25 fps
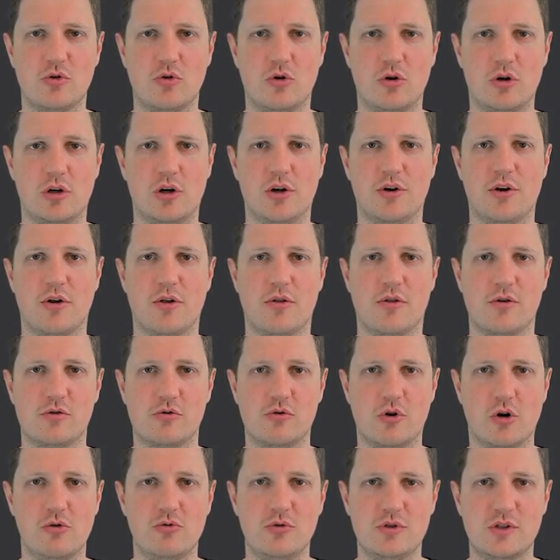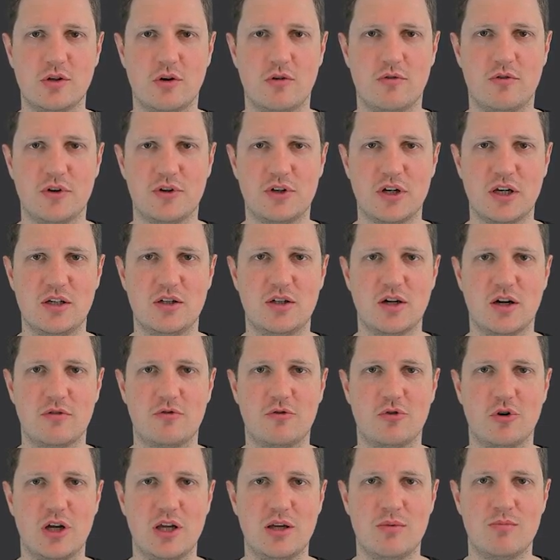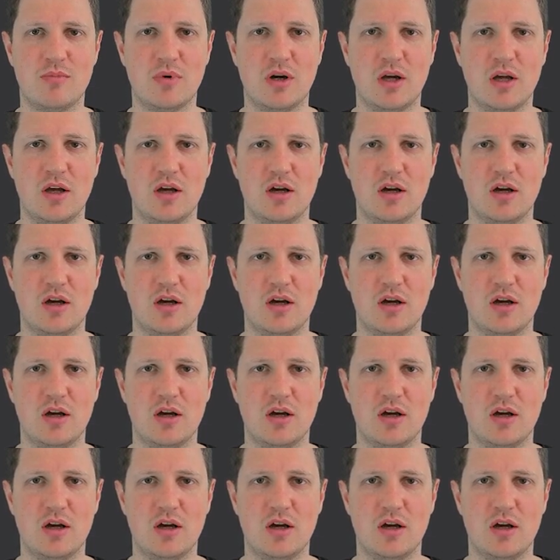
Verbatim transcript: order the rows of a data frame